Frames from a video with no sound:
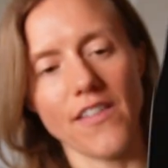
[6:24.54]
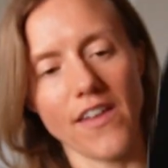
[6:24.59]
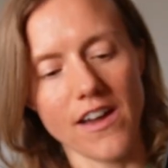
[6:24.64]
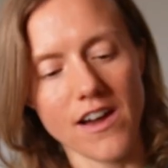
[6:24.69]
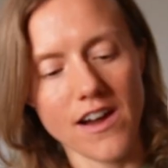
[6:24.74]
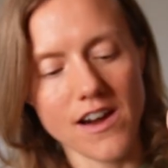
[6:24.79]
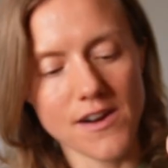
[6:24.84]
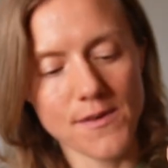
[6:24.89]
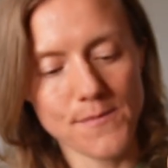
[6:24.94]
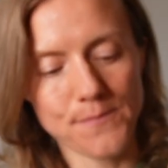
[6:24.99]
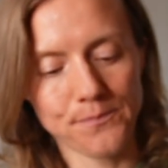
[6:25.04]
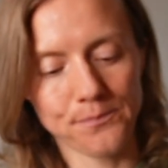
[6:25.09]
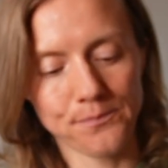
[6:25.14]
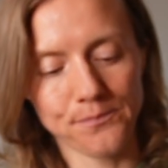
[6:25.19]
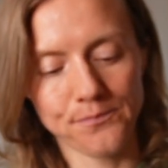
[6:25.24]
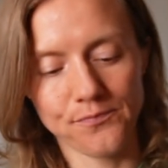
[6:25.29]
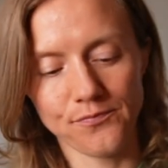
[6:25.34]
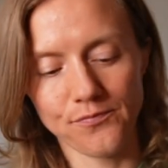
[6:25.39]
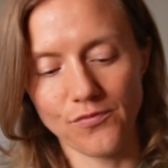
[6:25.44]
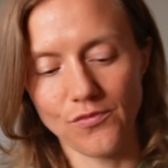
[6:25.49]
they are.
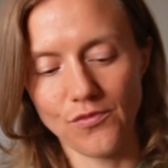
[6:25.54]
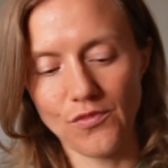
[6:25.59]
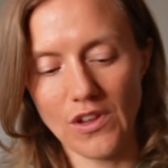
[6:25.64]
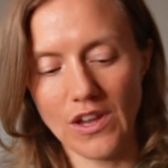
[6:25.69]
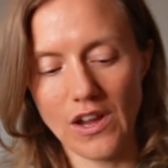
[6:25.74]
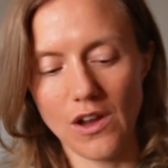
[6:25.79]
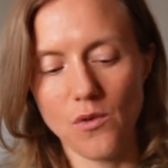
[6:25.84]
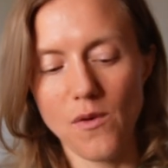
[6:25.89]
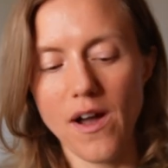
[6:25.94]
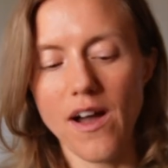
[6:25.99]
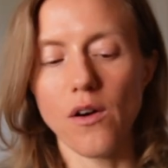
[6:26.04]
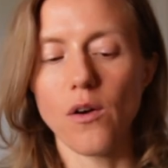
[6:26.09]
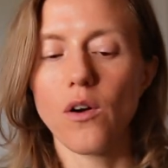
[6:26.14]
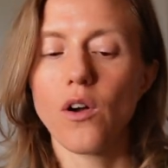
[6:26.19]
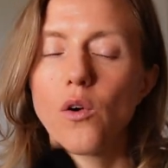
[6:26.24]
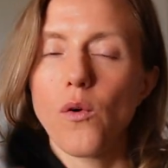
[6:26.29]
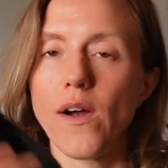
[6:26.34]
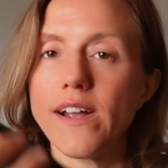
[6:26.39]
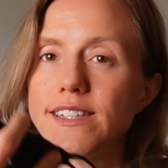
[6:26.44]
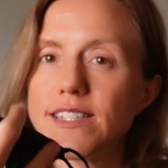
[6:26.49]

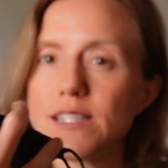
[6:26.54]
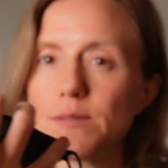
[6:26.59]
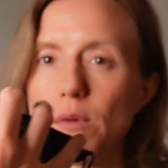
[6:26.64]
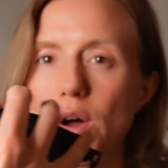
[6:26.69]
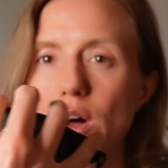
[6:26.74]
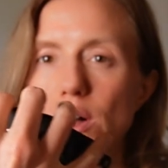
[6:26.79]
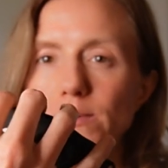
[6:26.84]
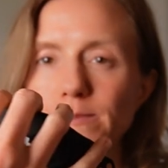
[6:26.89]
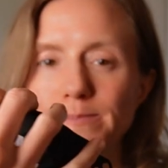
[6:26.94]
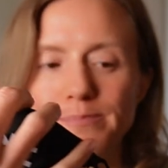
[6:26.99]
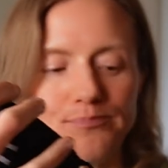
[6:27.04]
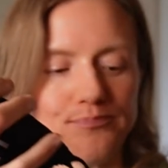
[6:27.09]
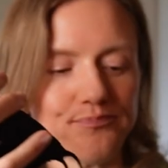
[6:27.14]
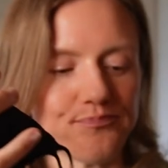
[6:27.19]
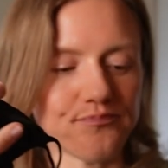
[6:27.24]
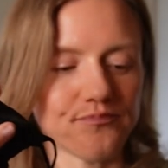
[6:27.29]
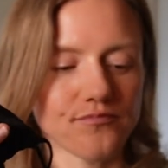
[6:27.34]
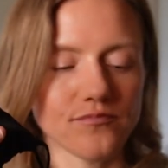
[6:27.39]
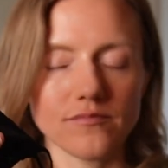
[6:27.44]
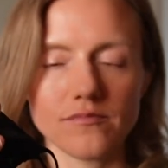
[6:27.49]
Wow, quite small.
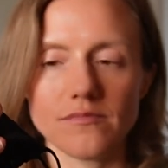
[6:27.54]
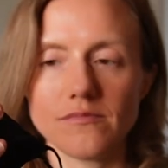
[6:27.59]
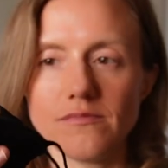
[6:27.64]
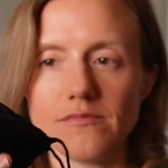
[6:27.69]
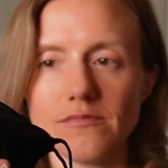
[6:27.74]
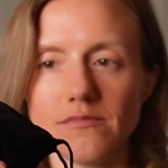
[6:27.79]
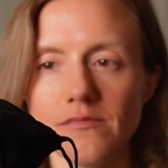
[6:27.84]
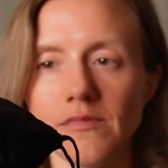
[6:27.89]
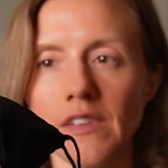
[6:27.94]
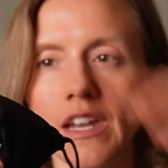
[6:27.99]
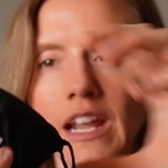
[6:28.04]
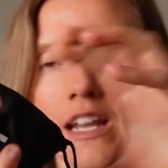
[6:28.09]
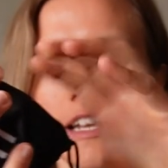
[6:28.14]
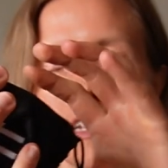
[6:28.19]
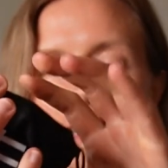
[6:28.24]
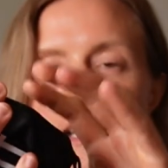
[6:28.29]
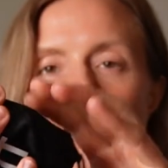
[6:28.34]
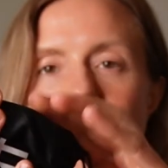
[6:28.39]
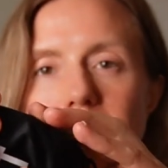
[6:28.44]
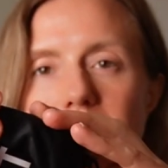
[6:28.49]

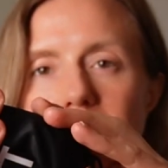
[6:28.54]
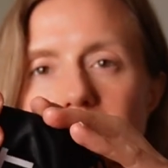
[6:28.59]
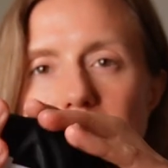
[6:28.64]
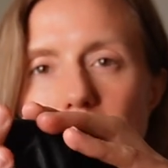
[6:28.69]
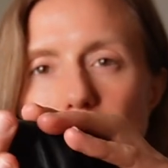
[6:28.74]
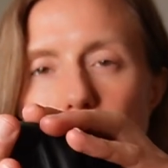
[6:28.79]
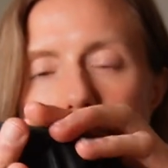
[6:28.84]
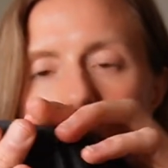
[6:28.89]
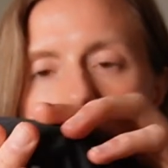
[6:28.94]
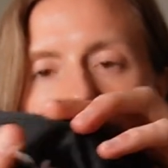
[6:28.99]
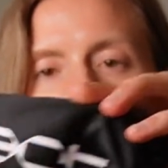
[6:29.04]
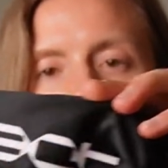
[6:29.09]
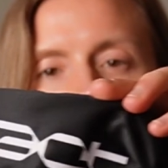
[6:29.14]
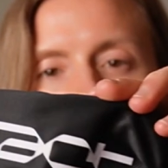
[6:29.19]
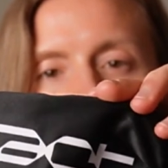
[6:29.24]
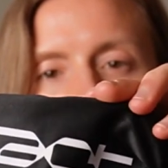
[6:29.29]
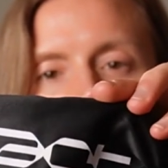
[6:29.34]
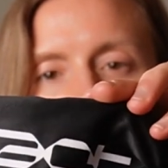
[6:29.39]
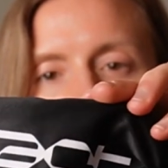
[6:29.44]
Like in comparison to